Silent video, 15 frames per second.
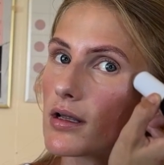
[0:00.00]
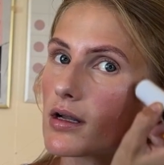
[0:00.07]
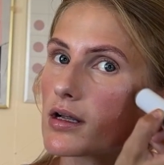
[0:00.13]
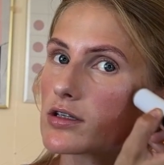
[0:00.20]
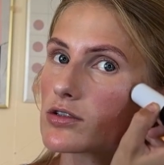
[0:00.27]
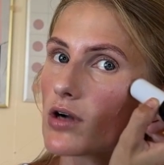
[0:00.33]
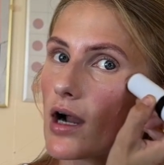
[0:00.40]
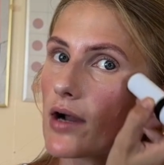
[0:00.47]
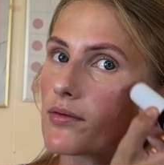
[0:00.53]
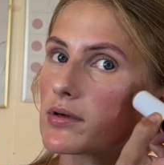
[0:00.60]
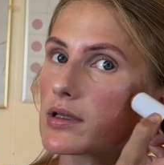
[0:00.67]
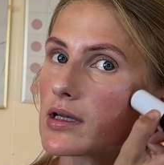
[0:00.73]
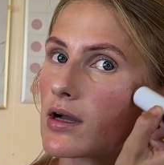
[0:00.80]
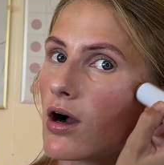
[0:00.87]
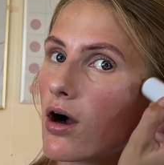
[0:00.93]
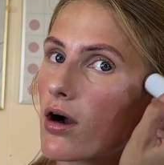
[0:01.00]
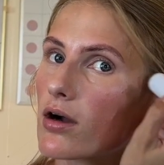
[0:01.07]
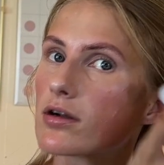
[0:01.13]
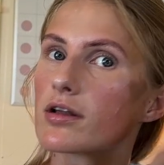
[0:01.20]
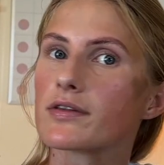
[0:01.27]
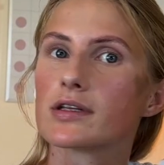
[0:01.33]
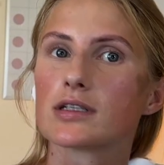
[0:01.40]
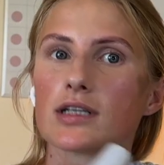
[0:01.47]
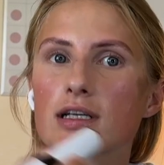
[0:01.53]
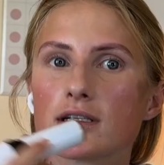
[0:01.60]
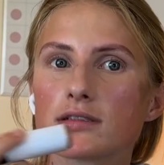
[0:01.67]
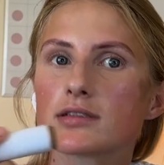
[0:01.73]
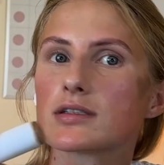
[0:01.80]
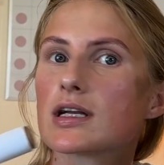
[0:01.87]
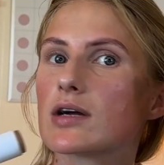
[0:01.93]
I try really hard on the
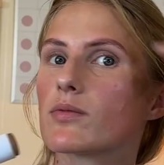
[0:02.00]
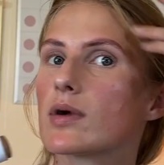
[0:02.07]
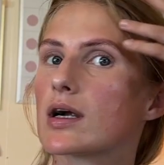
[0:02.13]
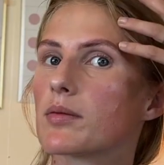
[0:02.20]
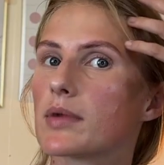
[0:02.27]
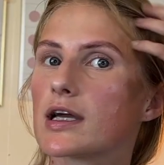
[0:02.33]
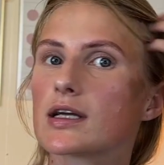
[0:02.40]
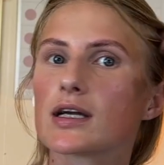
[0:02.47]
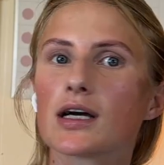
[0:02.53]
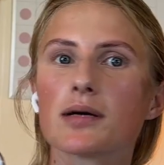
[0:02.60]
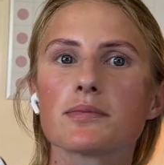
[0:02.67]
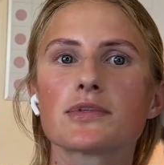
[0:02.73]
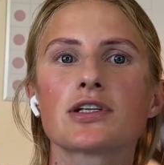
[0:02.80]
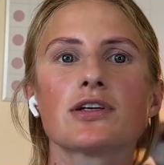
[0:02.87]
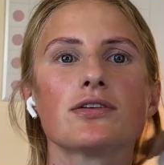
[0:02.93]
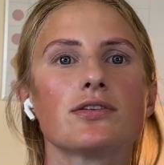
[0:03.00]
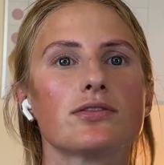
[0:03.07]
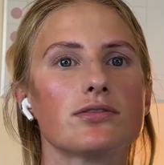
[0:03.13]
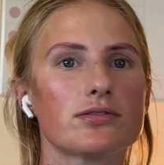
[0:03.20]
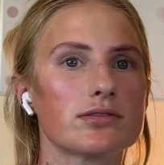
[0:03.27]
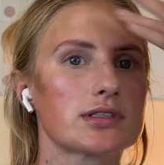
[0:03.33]
days that I wear makeup to